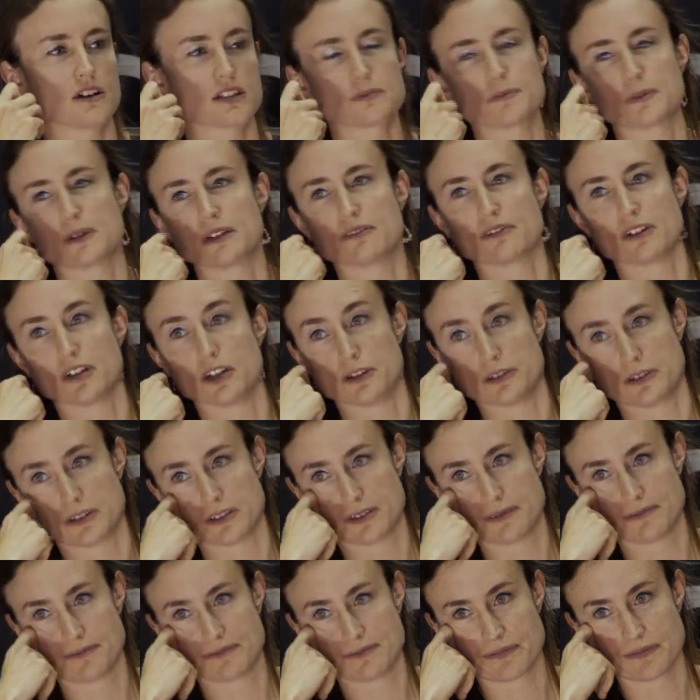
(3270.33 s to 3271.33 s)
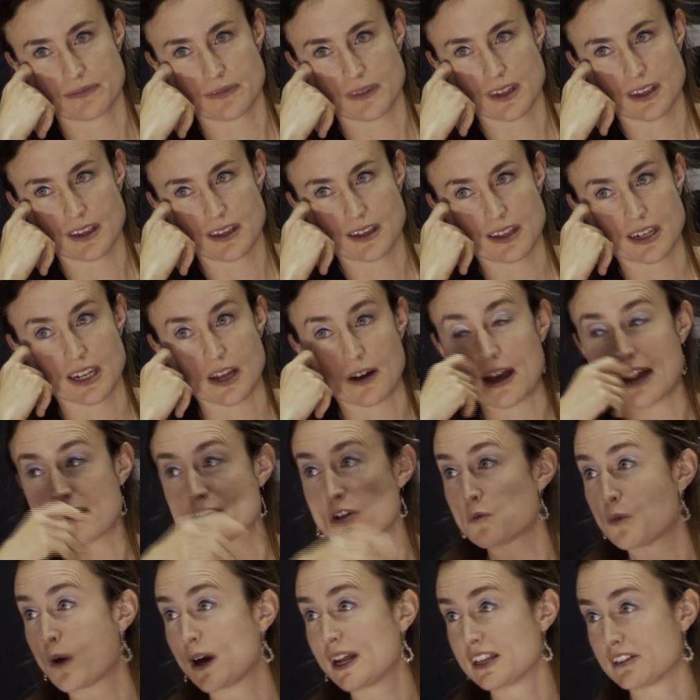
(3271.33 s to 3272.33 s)
the Gospel of Luke. Now, I
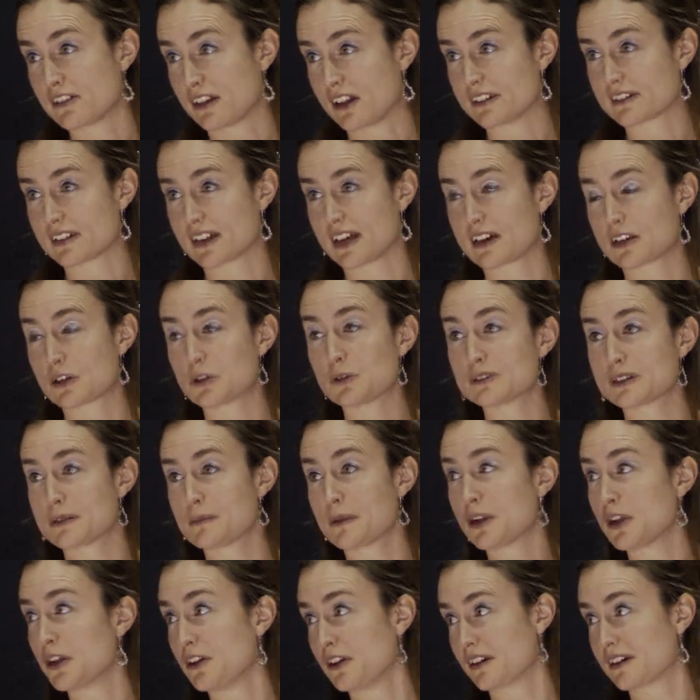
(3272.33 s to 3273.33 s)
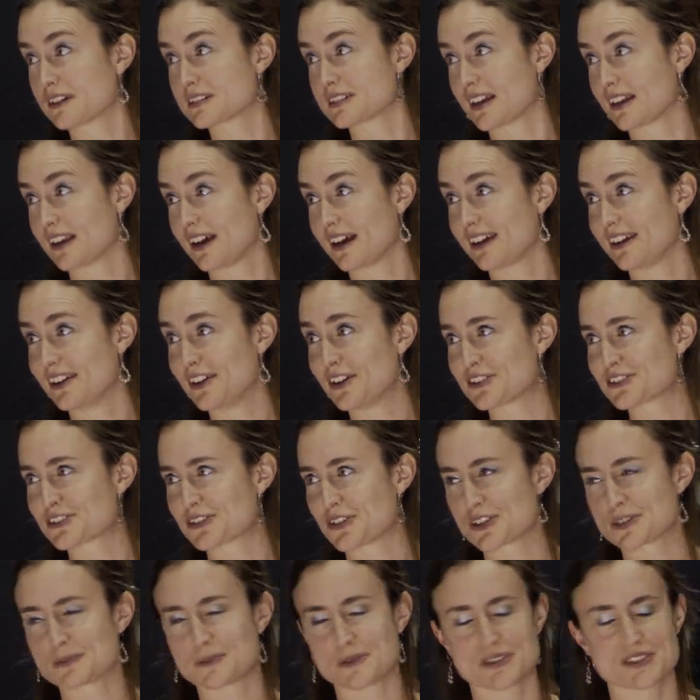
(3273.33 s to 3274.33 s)
have a 1-year-old and I called him Luke because I like Luke's
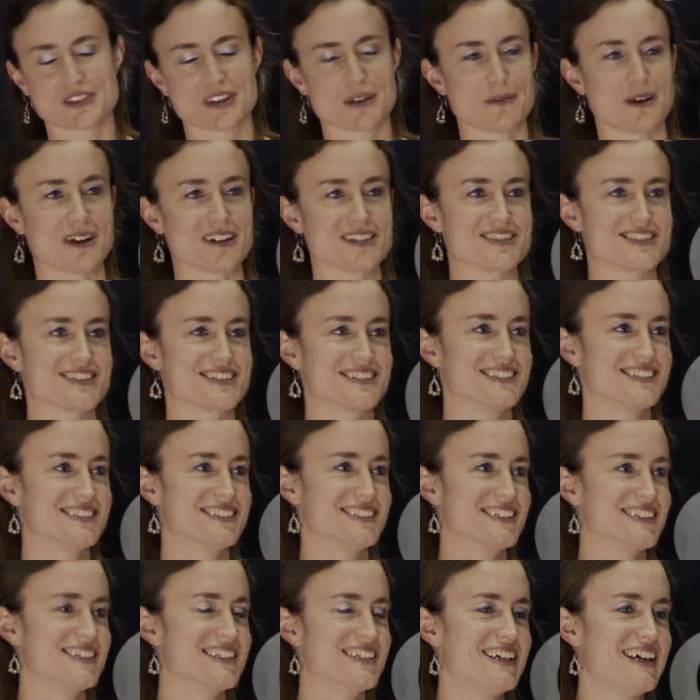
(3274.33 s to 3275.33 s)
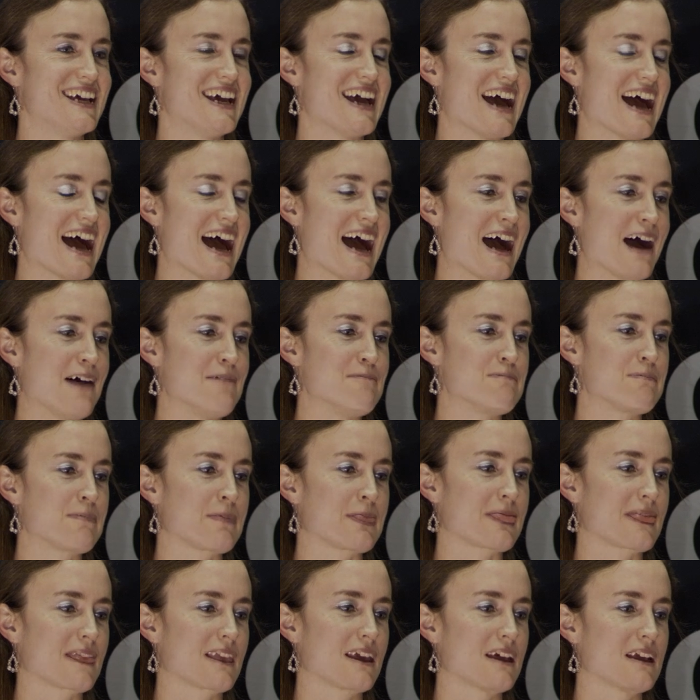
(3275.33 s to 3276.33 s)
Gospel so much.
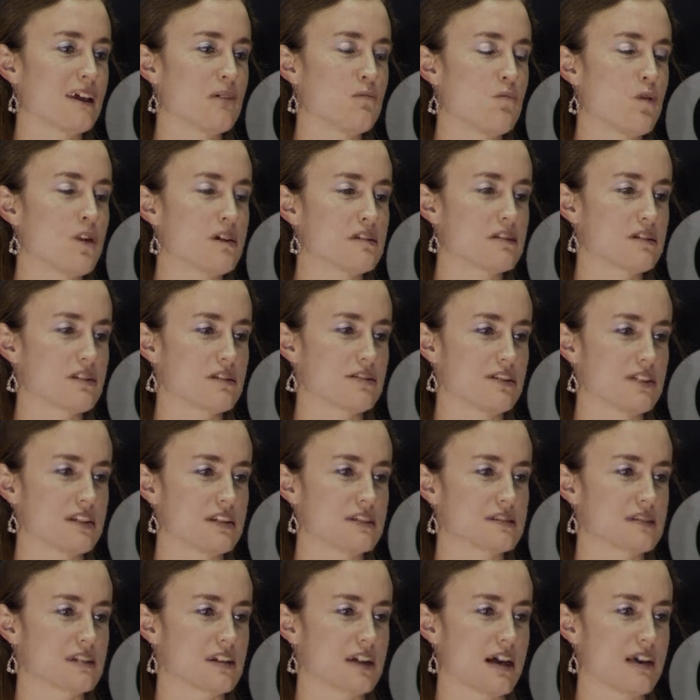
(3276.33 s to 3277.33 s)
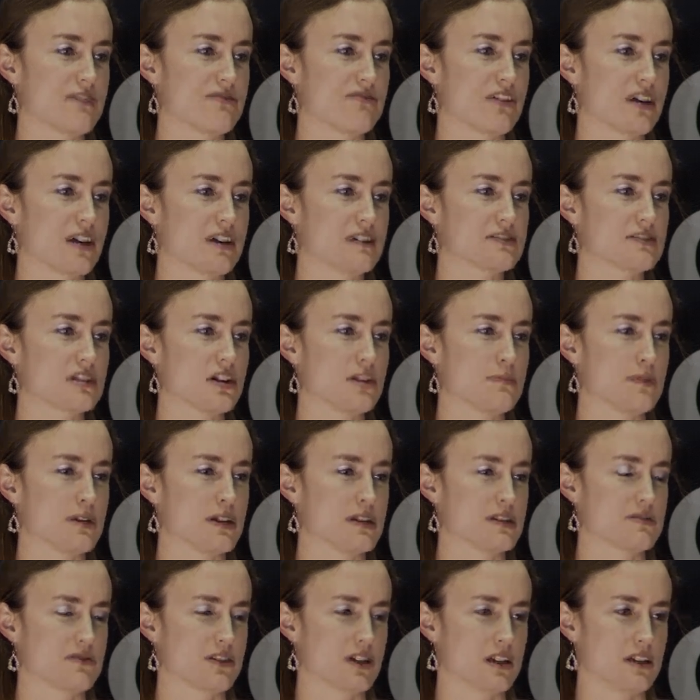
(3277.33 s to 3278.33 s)
And one of the things that I find so
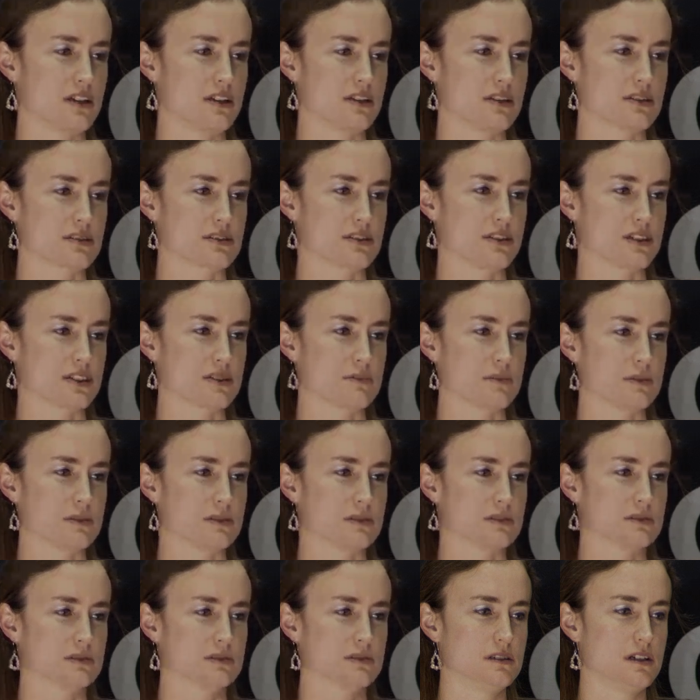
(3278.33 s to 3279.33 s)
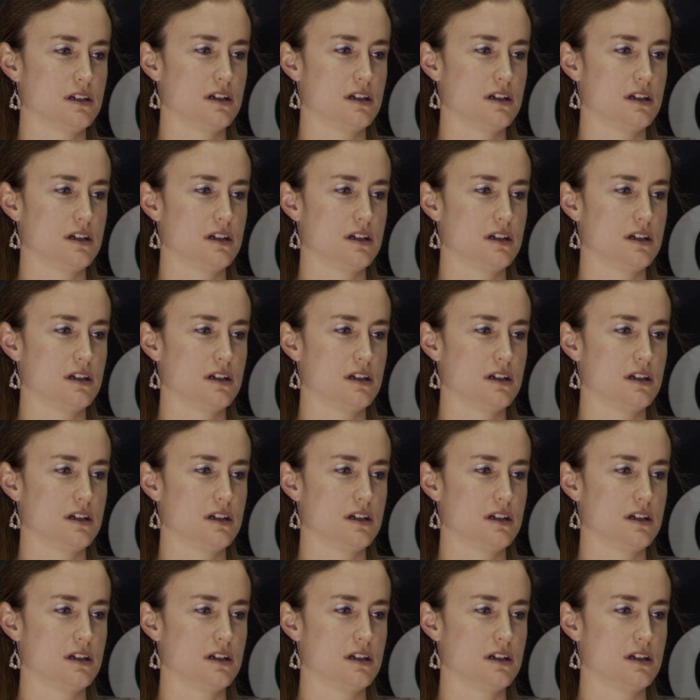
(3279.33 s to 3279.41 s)
beautiful in Luke's Gospel